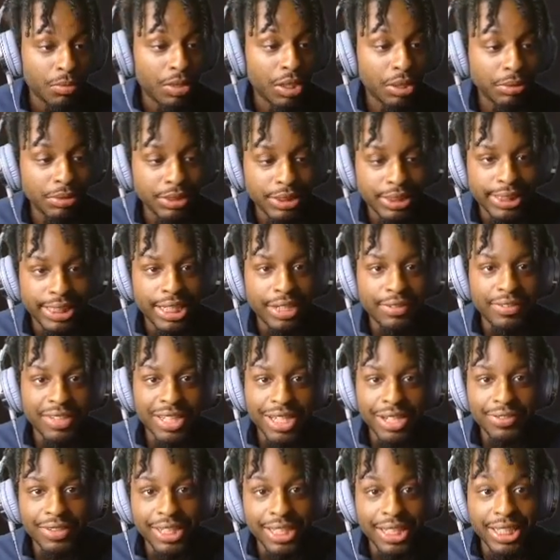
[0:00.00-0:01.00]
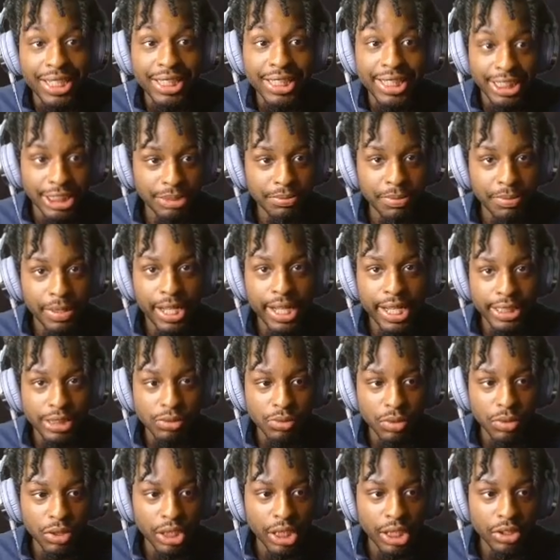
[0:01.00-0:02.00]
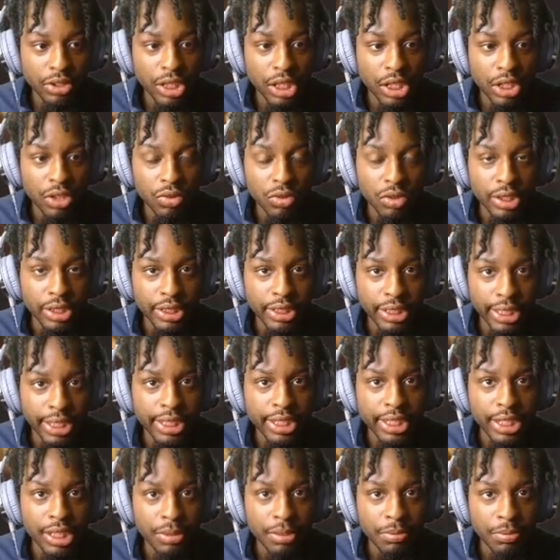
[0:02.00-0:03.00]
But I'm just saying, if it ever get this bad, it's where, like, you gotta go on a date now,